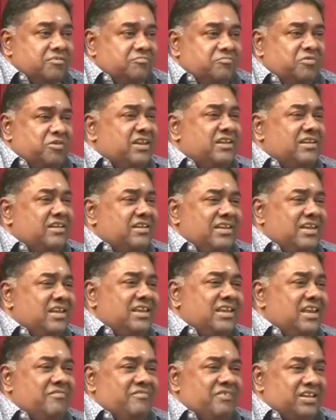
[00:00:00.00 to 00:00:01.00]
we didn't, he
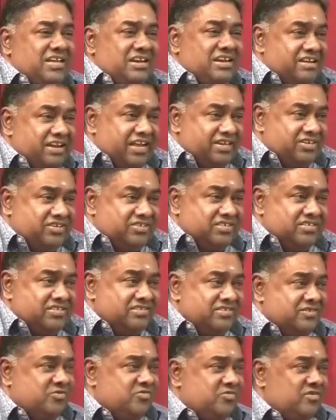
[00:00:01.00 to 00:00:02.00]
didn't have any
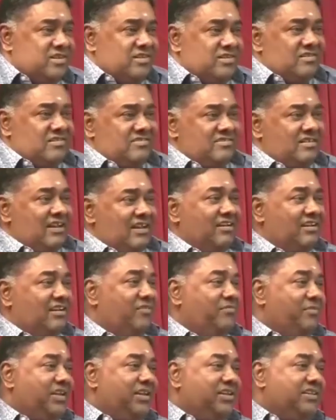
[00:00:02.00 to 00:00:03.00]
connections. You know, in Sri
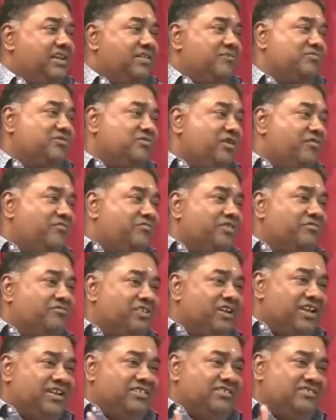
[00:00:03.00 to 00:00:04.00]
Lanka, many times you have to have
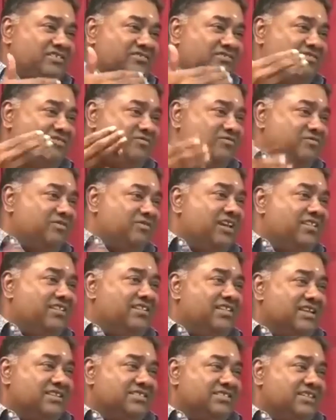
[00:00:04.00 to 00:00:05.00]
connections to get
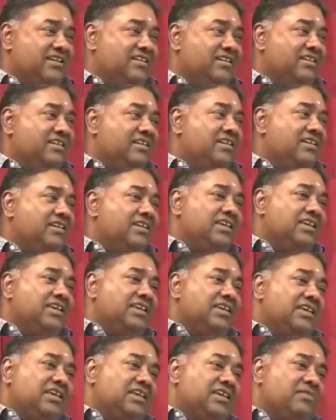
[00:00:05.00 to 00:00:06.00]
things done.
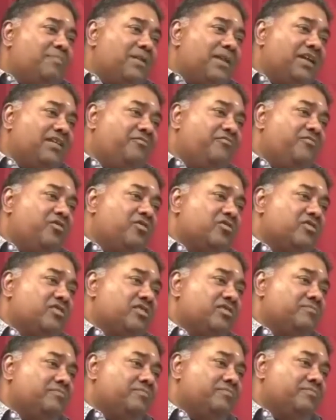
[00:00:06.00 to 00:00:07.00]
He applied for
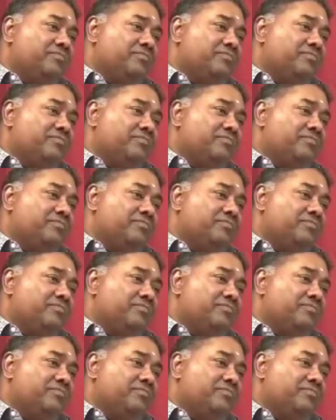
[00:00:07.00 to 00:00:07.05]
a